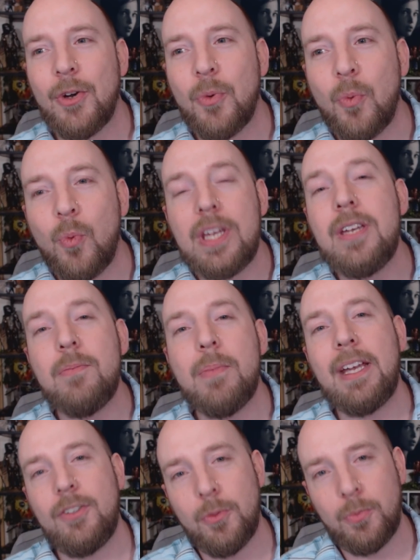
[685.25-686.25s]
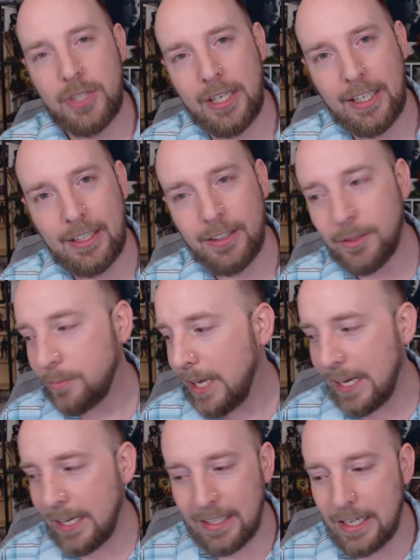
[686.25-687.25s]
we made Doomsday Kingdom.
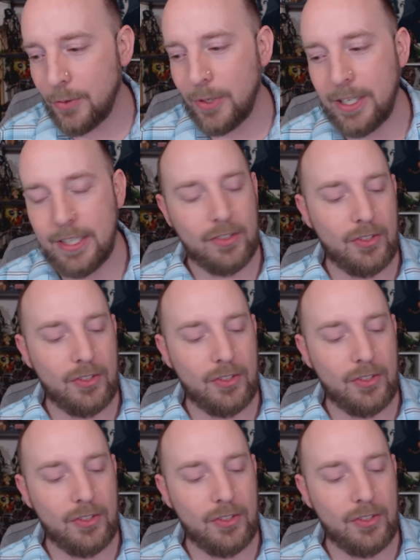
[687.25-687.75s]
And here it is.